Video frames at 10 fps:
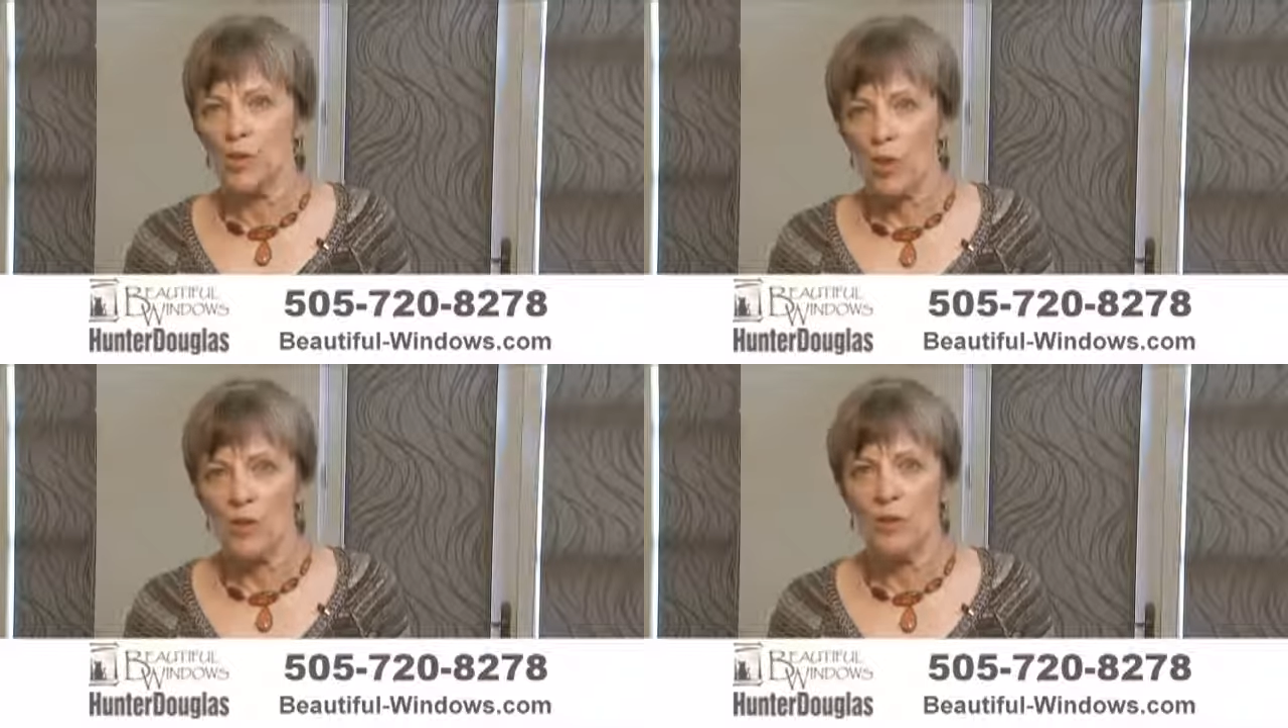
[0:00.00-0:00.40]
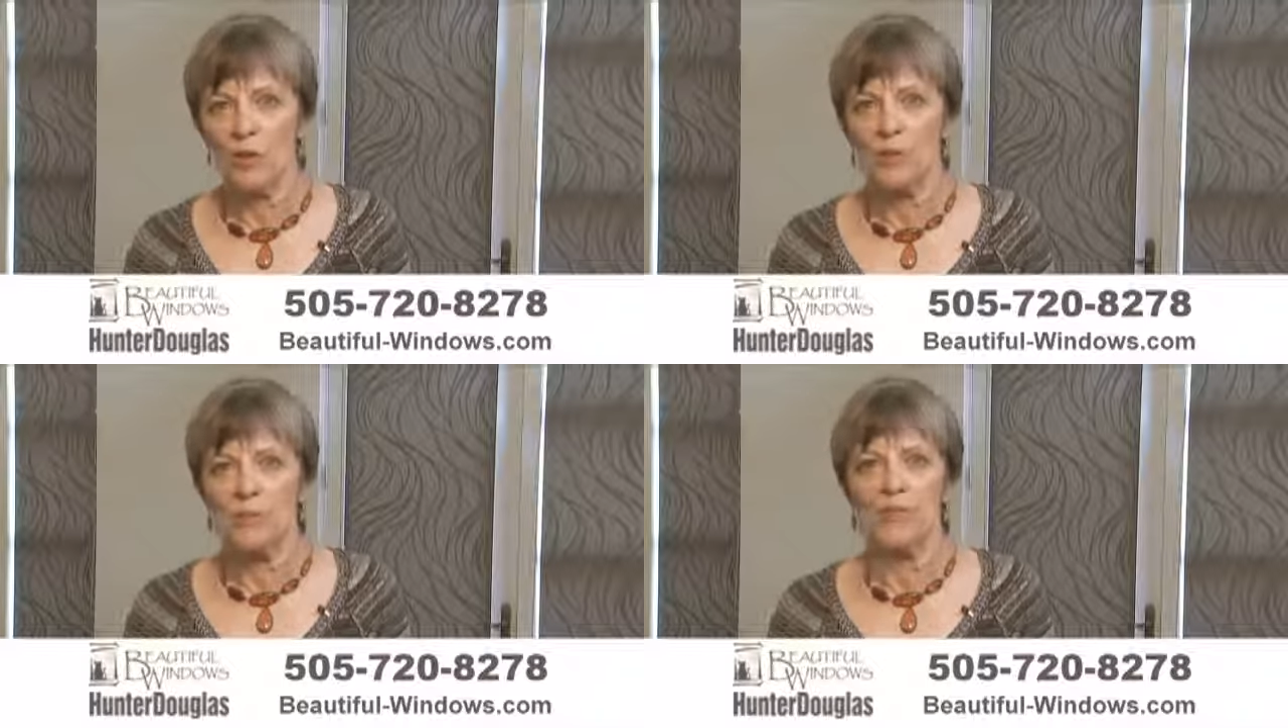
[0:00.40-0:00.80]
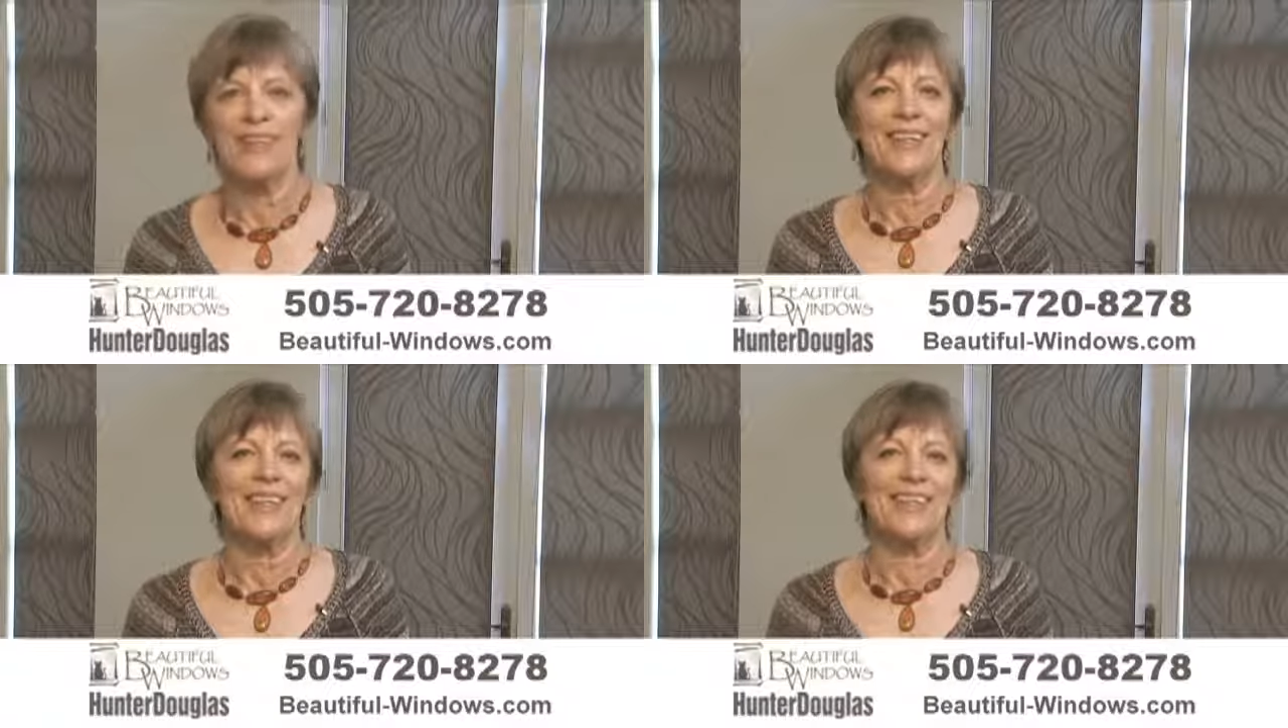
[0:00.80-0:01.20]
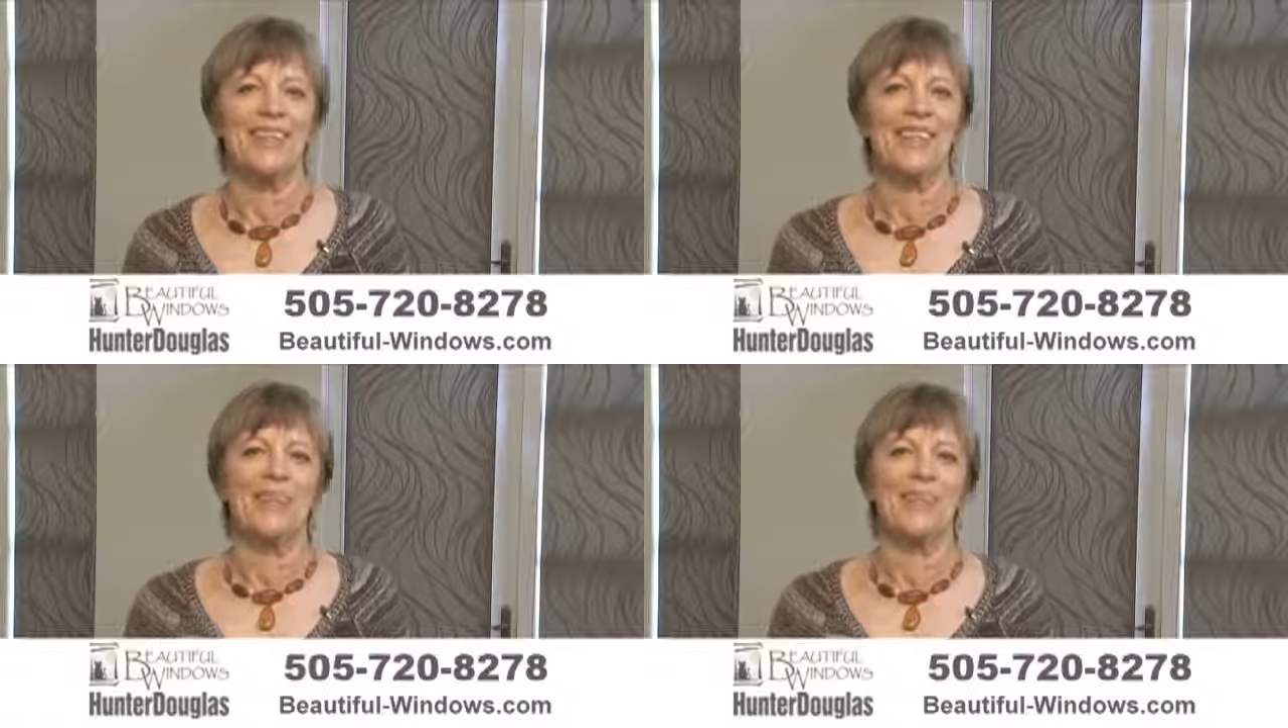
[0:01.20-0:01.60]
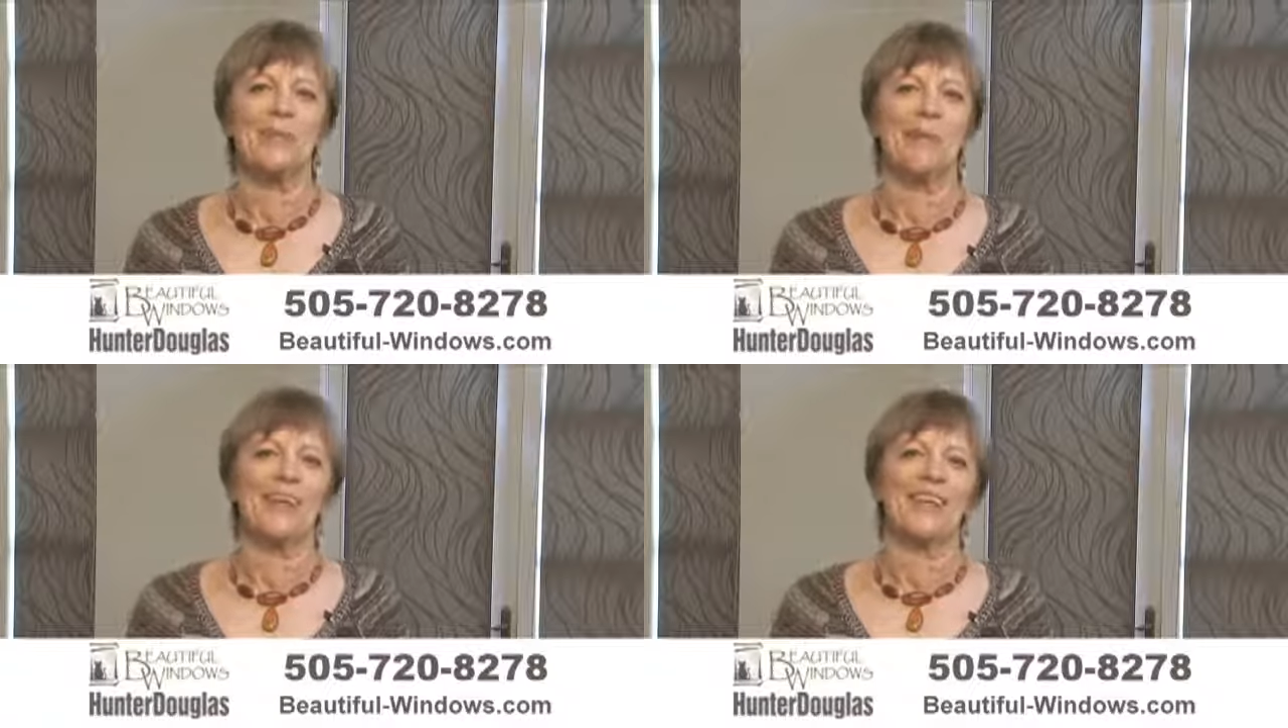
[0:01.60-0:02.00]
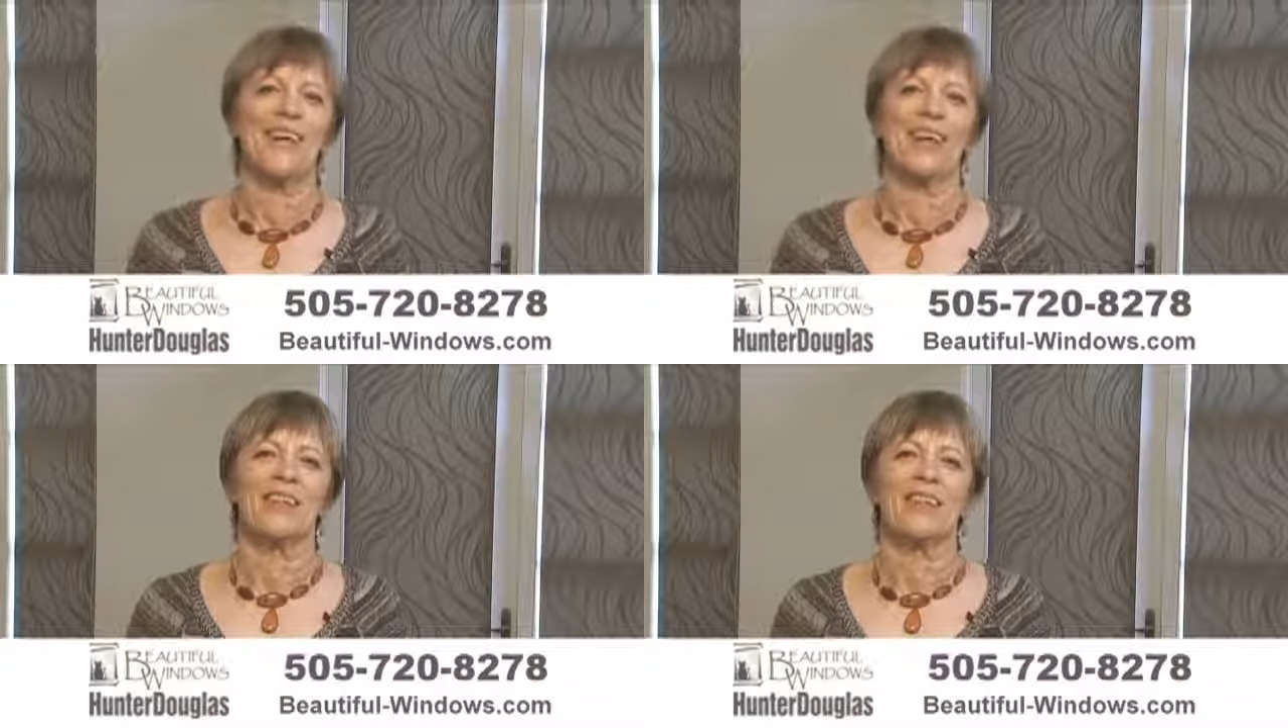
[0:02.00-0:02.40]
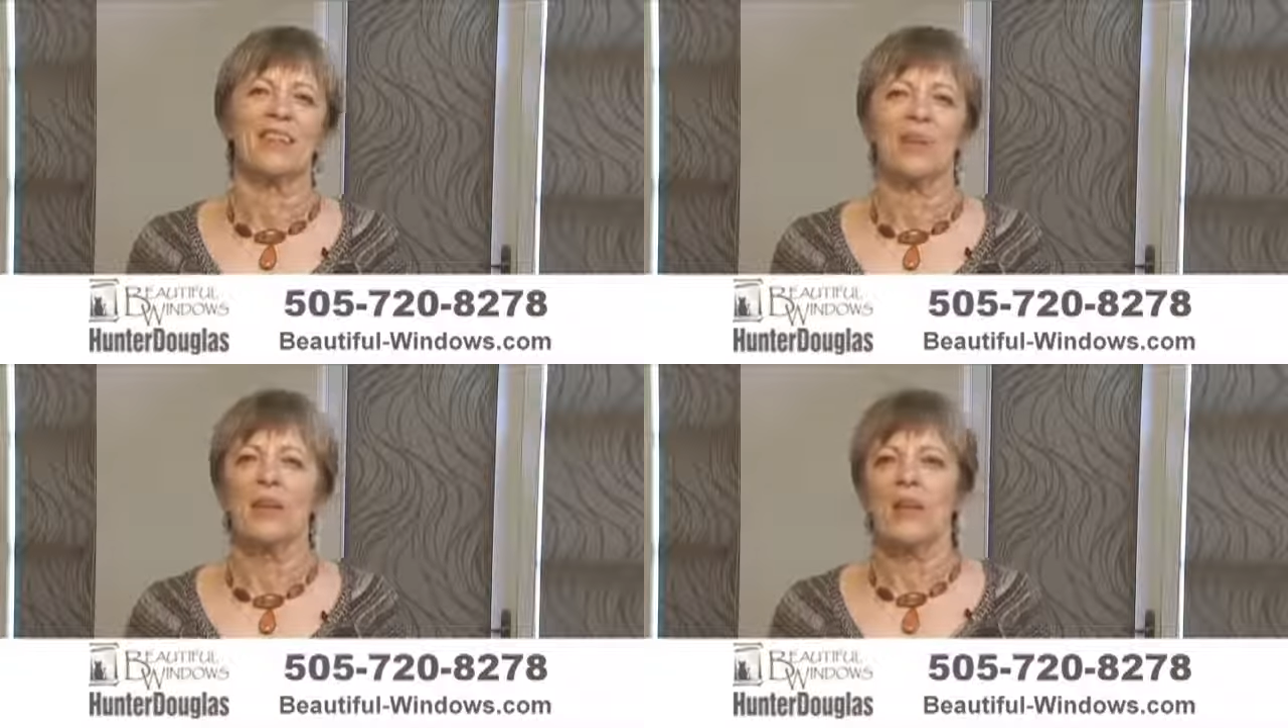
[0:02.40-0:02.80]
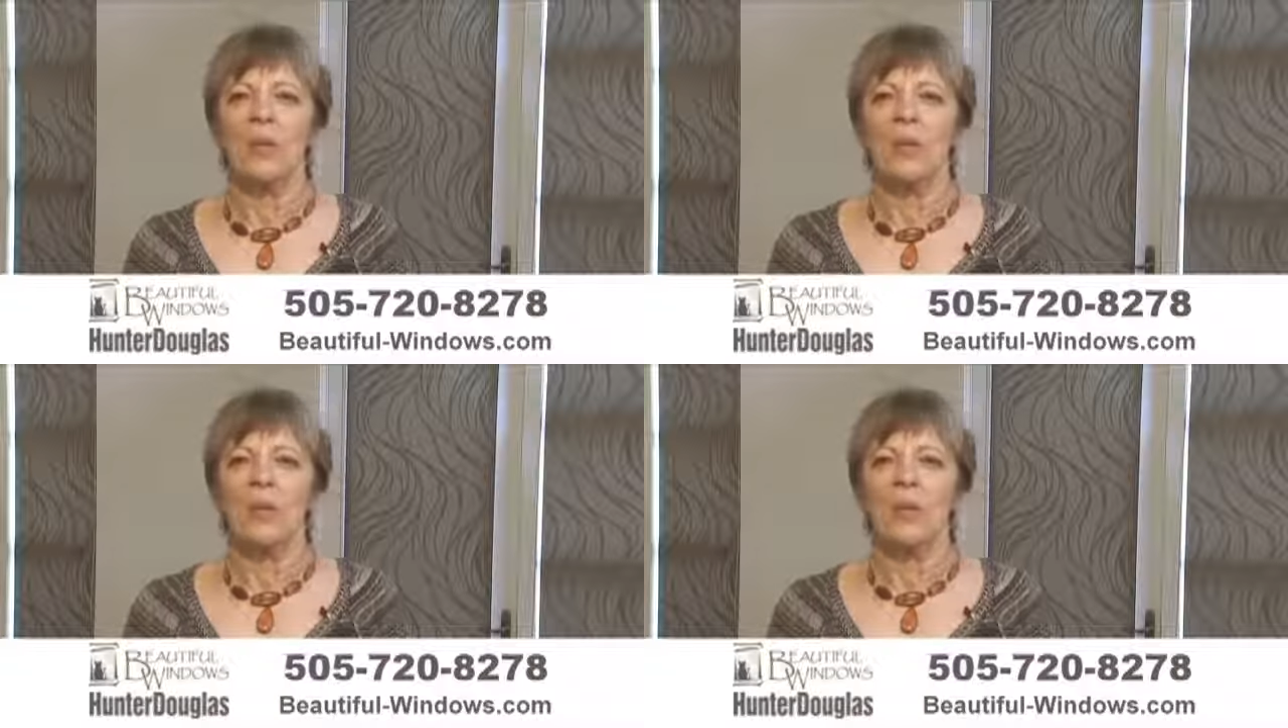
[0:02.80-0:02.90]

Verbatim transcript: your home into the spectacular